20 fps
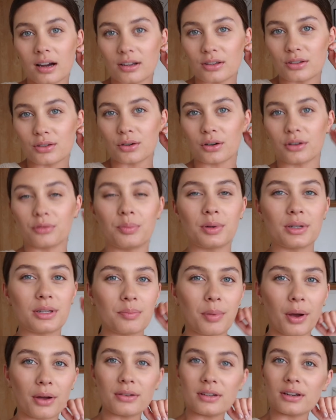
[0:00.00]
I sort of
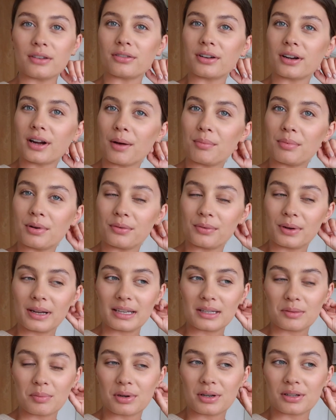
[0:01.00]
postponed it for a couple of
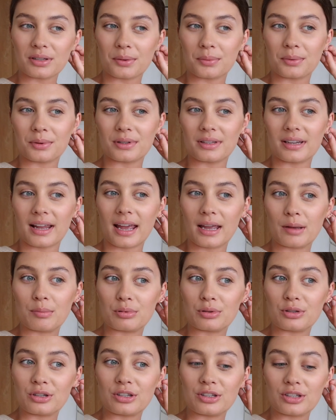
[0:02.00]
weeks because I wasn't
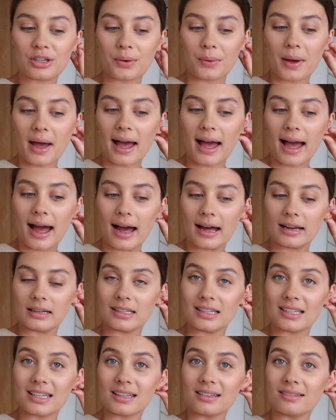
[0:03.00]
able to do it,
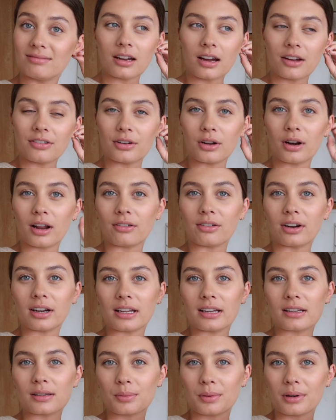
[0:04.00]
and I feel like
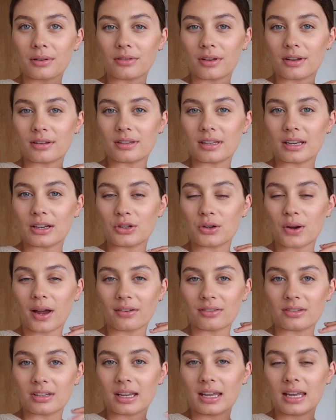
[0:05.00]
running is one of those things you
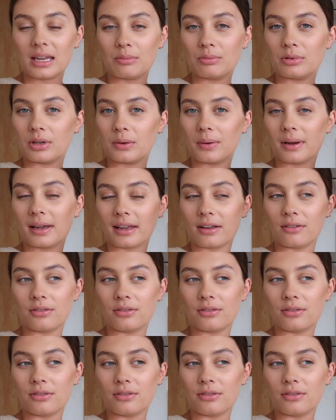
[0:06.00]
have to keep doing.